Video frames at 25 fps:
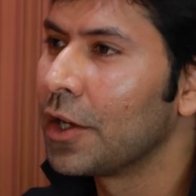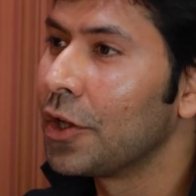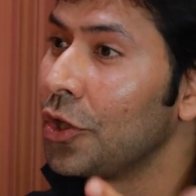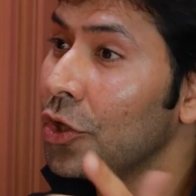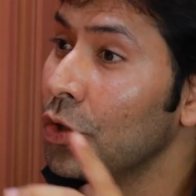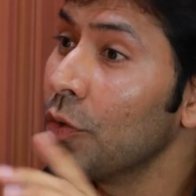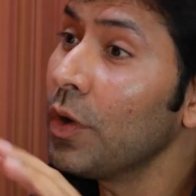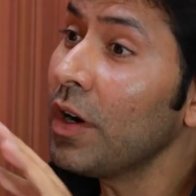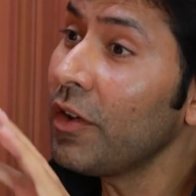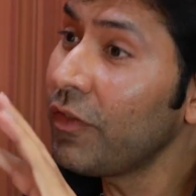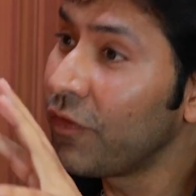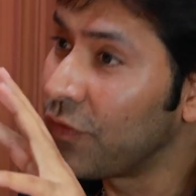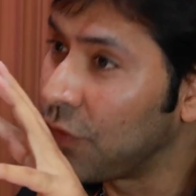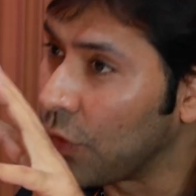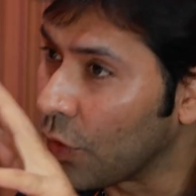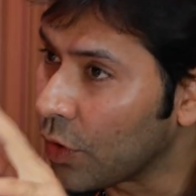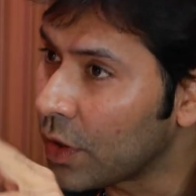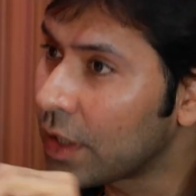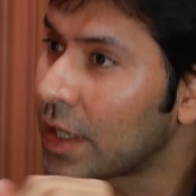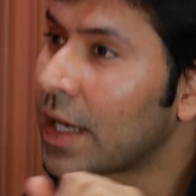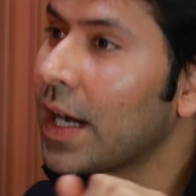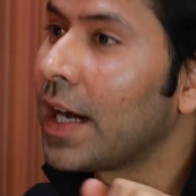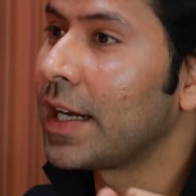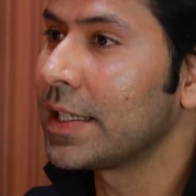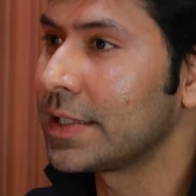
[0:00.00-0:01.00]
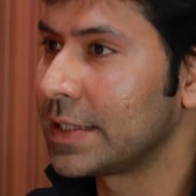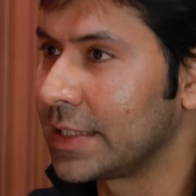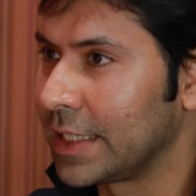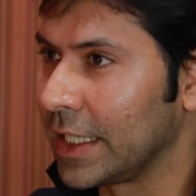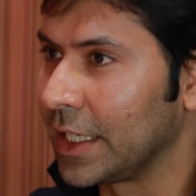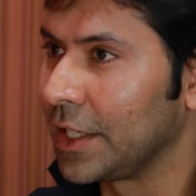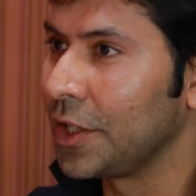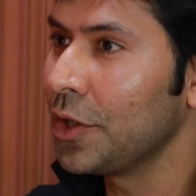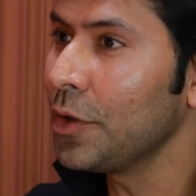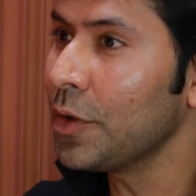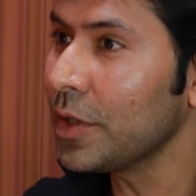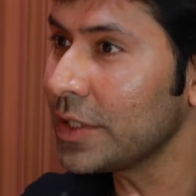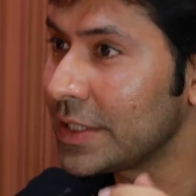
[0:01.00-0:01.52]
You are
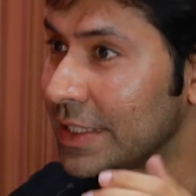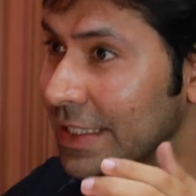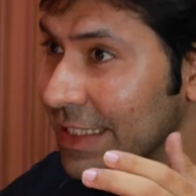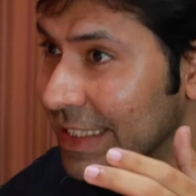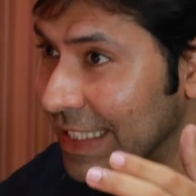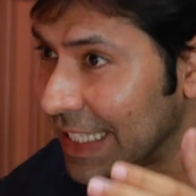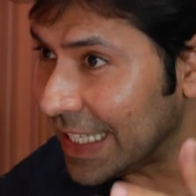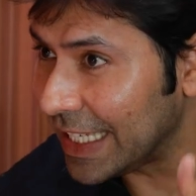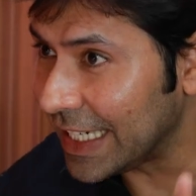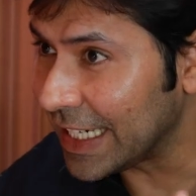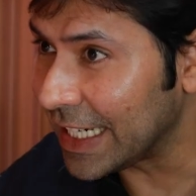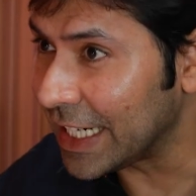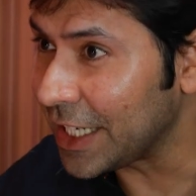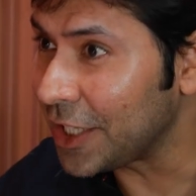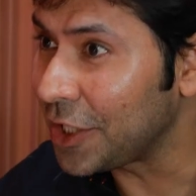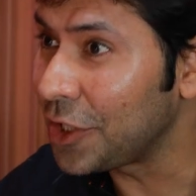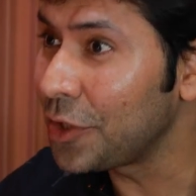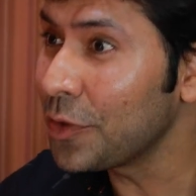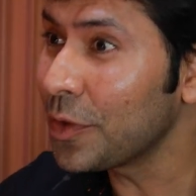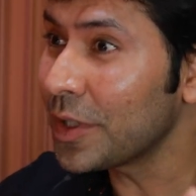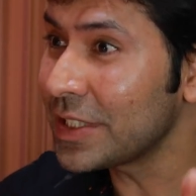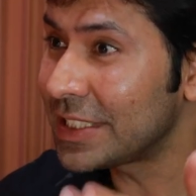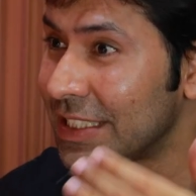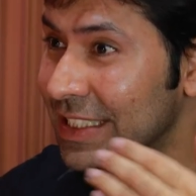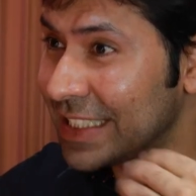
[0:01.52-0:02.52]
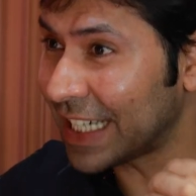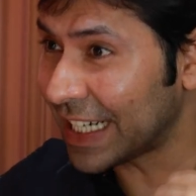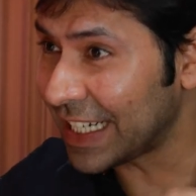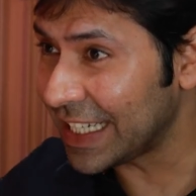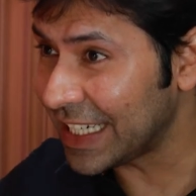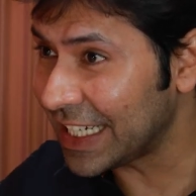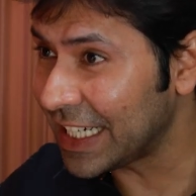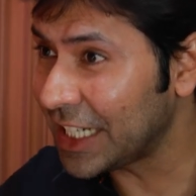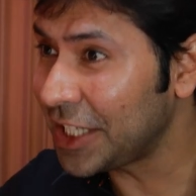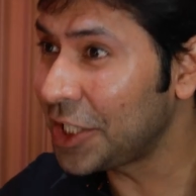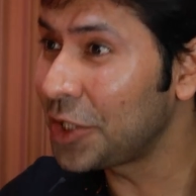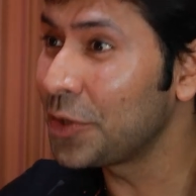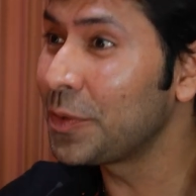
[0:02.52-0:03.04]
forecasting, you are seeing it, you are
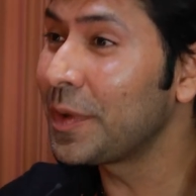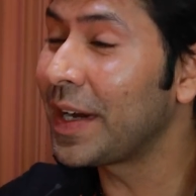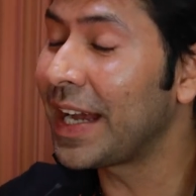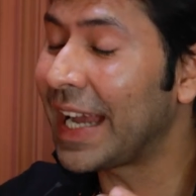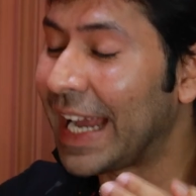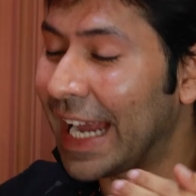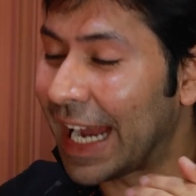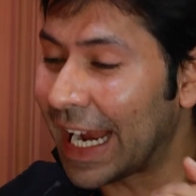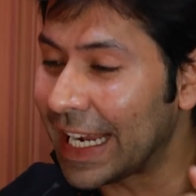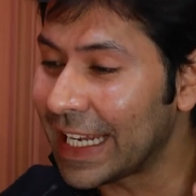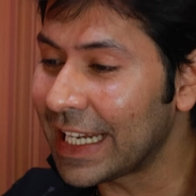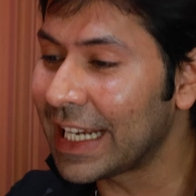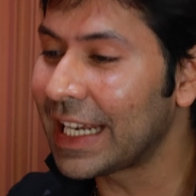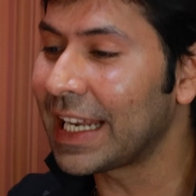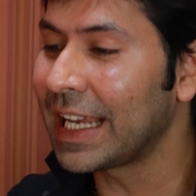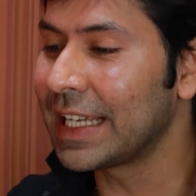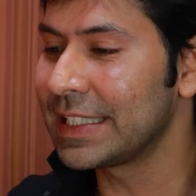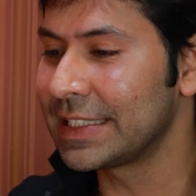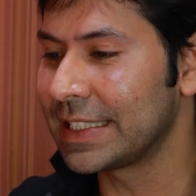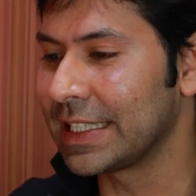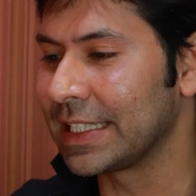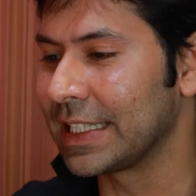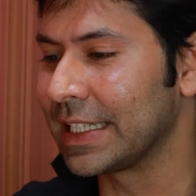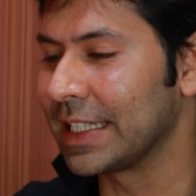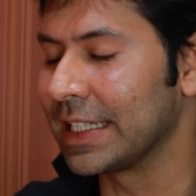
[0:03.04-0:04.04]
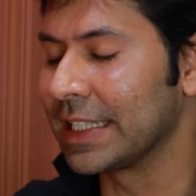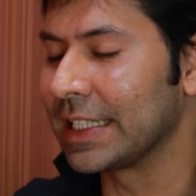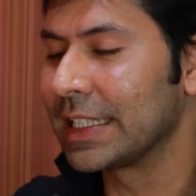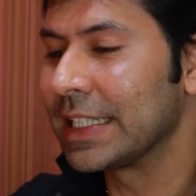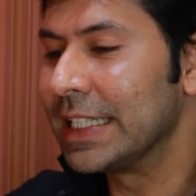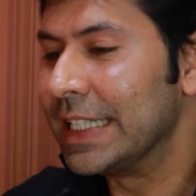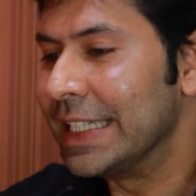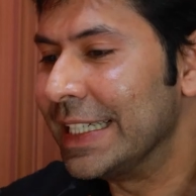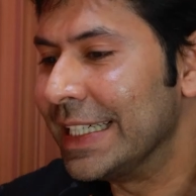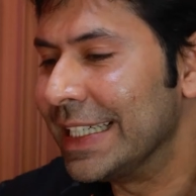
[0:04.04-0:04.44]
studying it, you are analyzing it.